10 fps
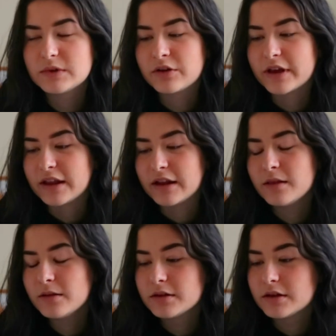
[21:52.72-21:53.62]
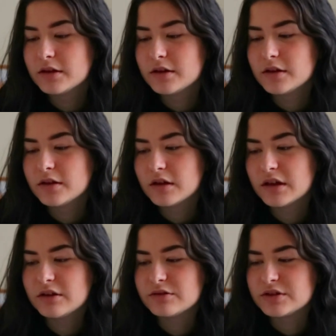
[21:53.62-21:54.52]
Okay then.
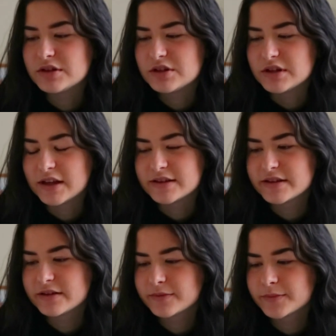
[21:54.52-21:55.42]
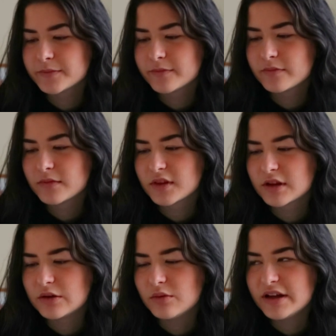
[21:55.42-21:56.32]
Oh shit.
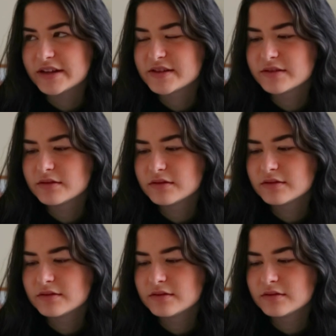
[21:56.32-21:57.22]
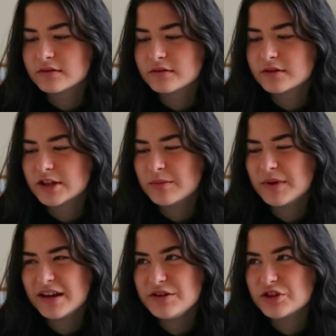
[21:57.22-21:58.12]
What?
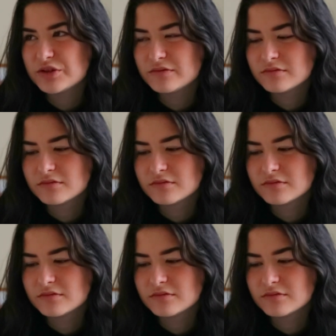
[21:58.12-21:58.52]
Behind you.